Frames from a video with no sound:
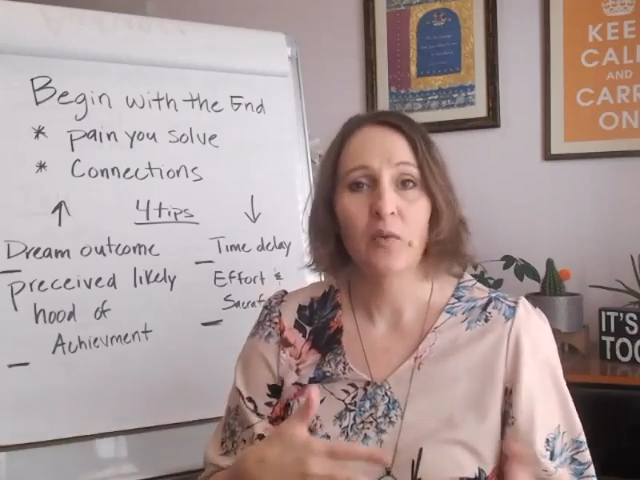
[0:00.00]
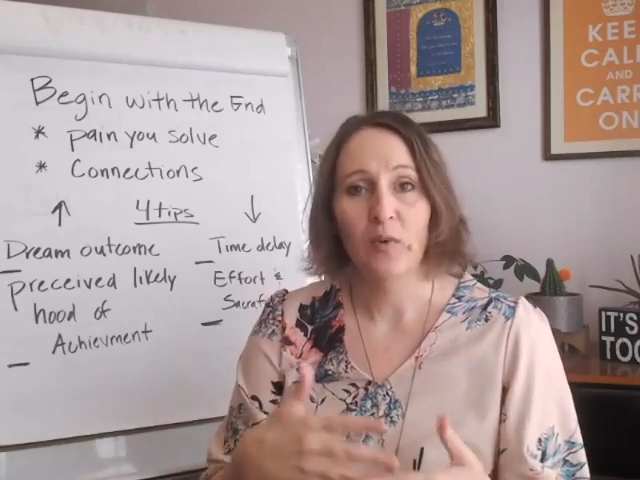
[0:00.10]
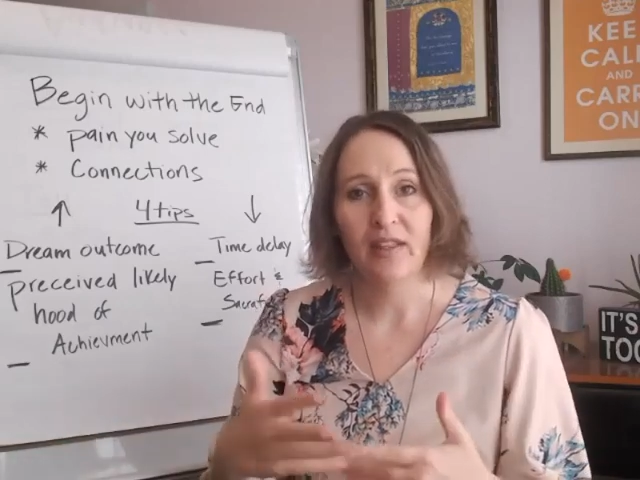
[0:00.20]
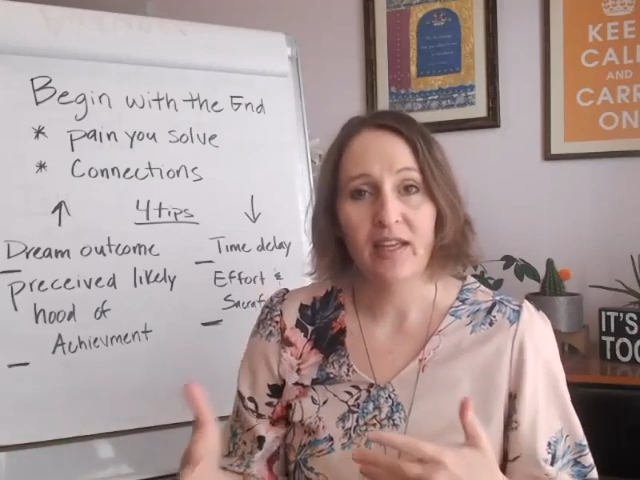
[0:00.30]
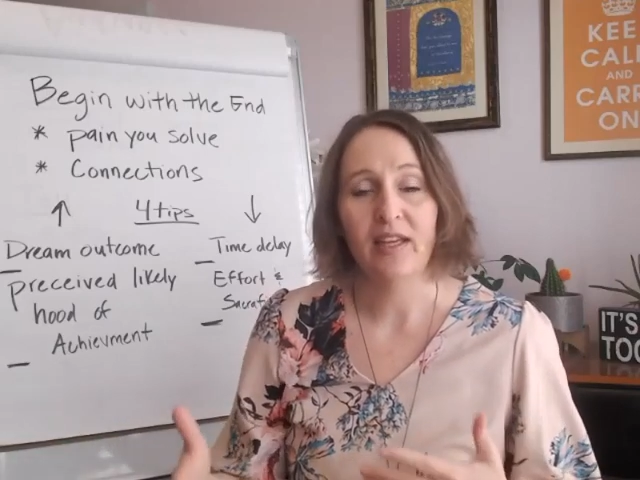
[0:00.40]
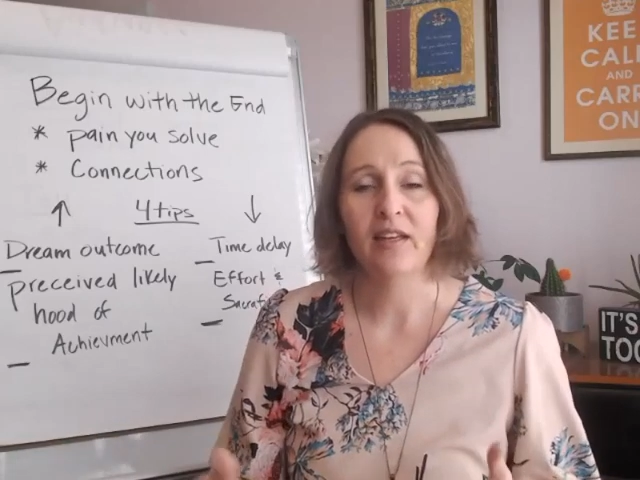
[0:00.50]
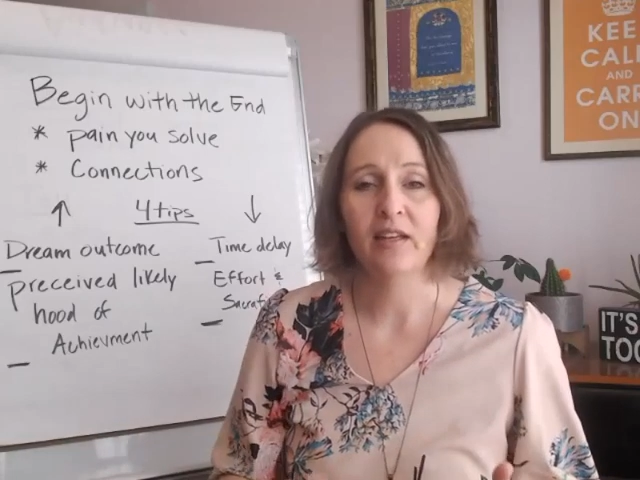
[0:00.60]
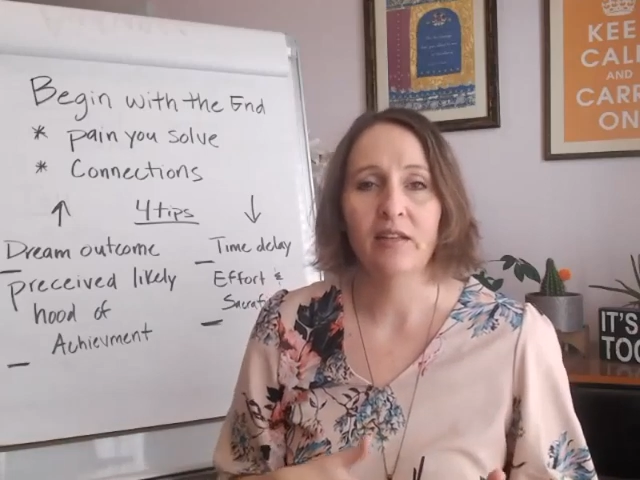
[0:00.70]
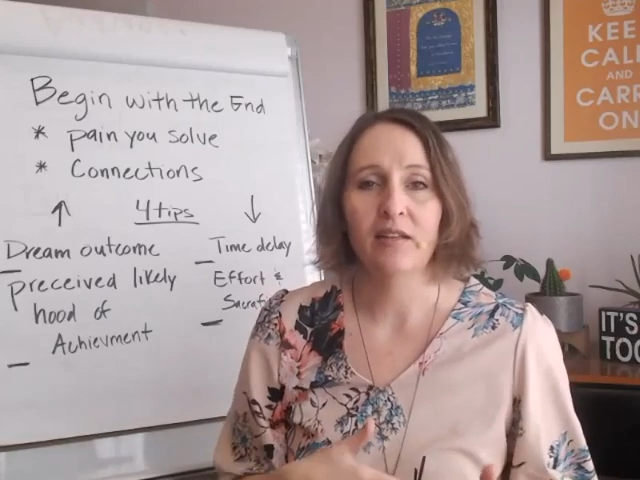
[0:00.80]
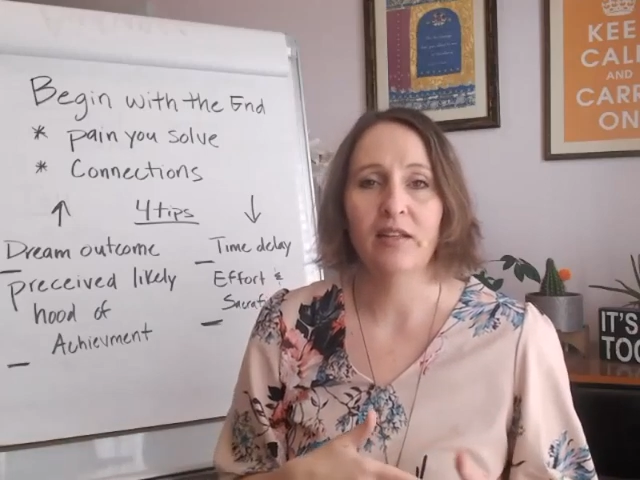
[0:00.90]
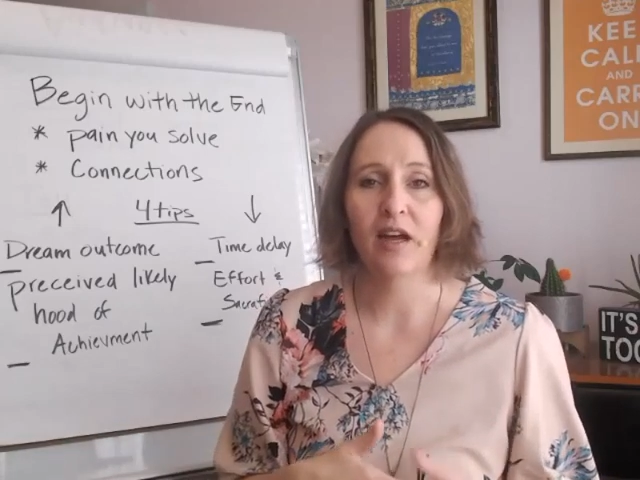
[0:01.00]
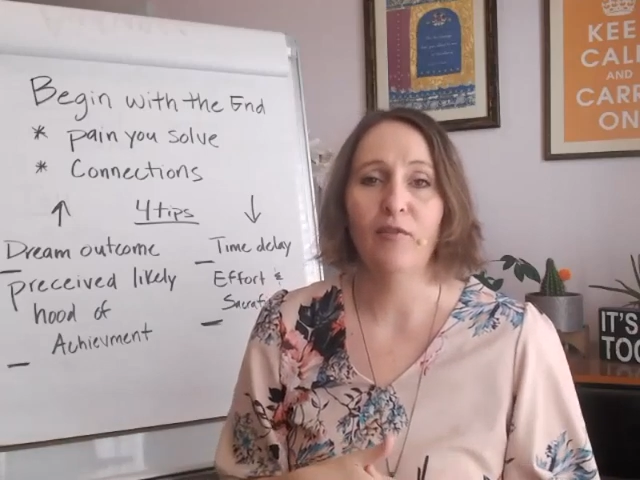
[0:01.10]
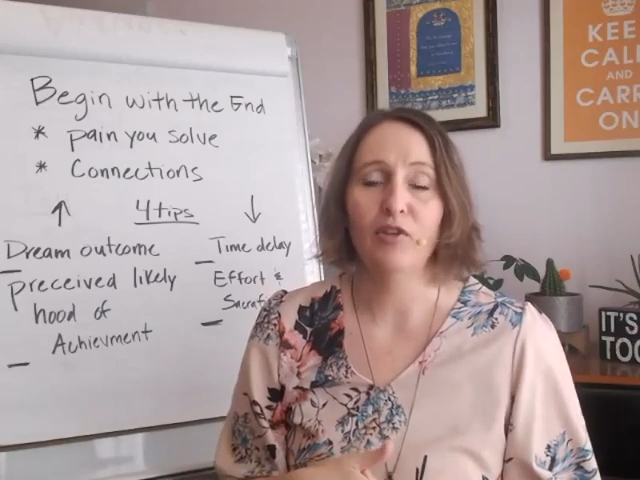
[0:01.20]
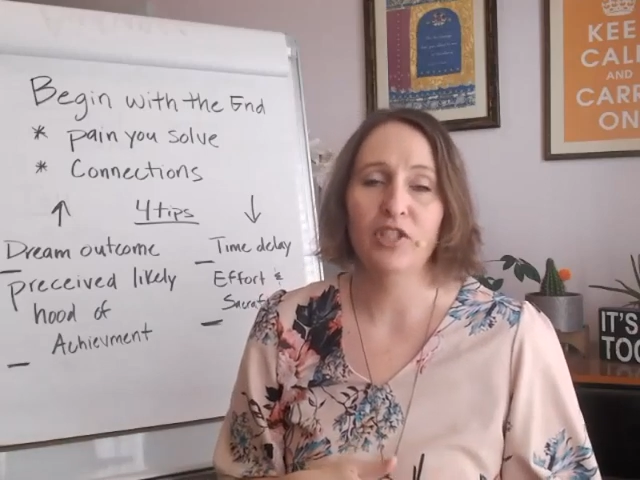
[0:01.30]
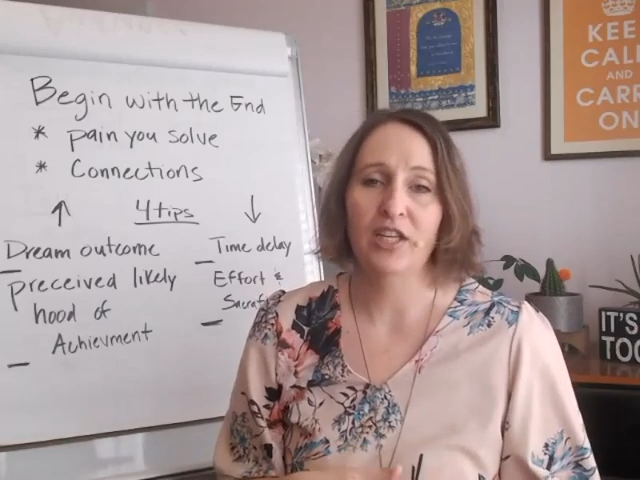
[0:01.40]
within the
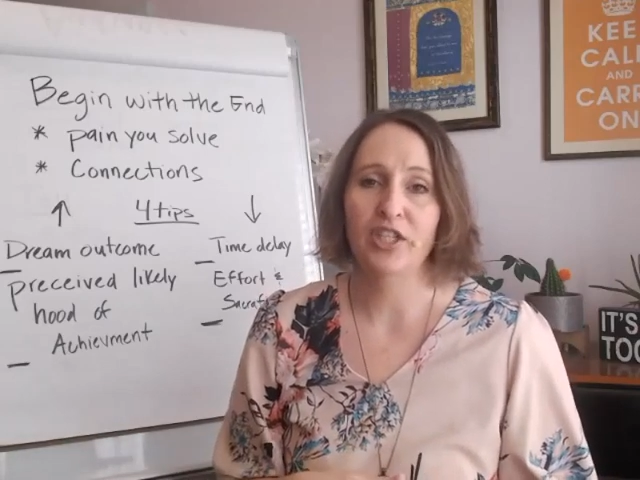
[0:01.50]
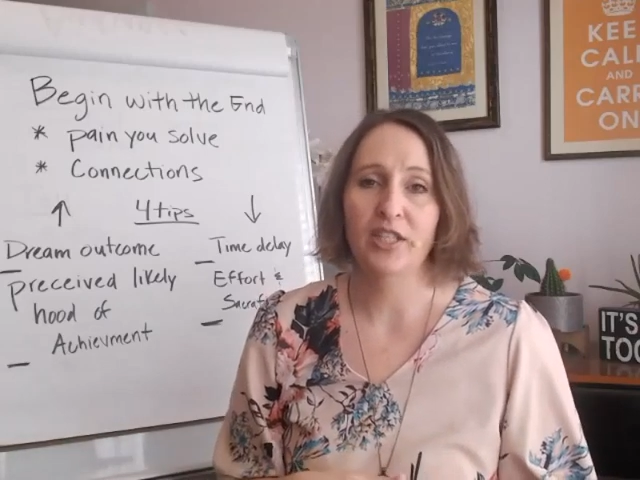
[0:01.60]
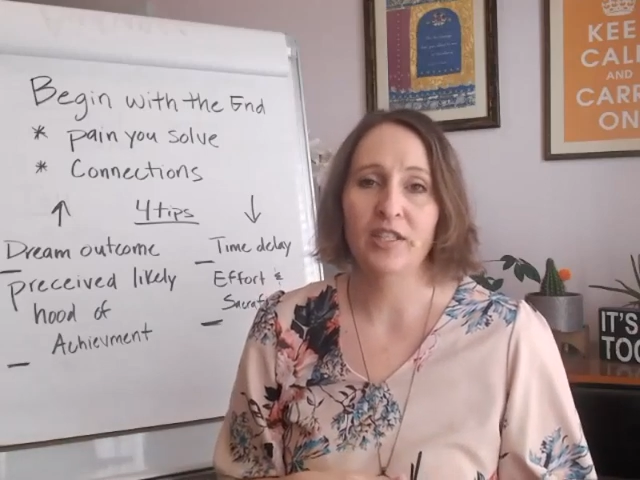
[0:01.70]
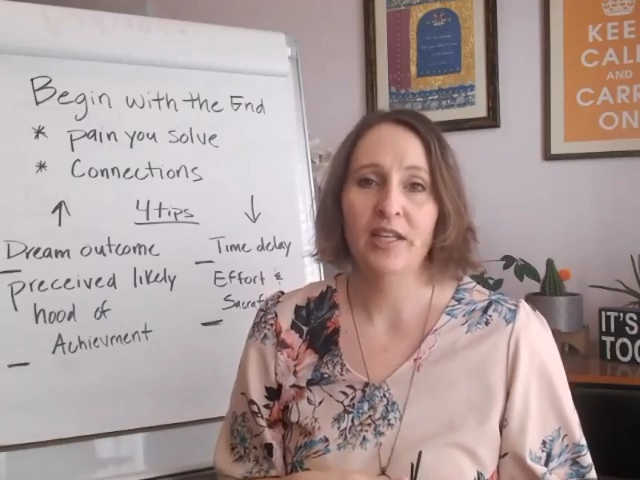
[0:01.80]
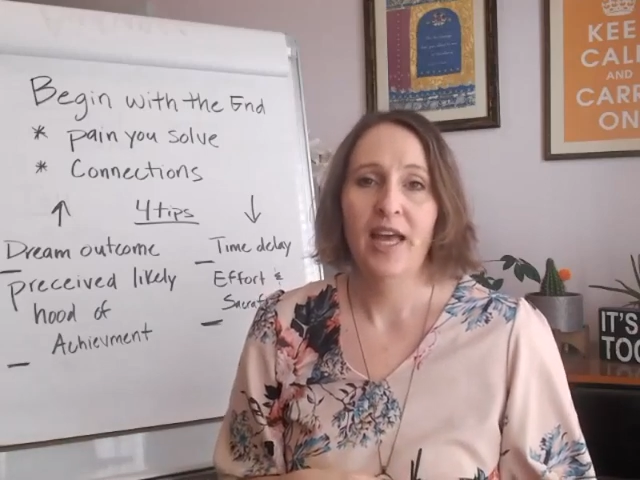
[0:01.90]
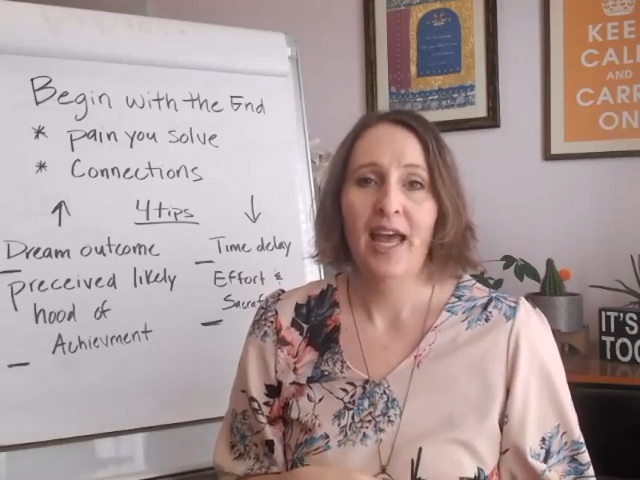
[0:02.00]
conversation?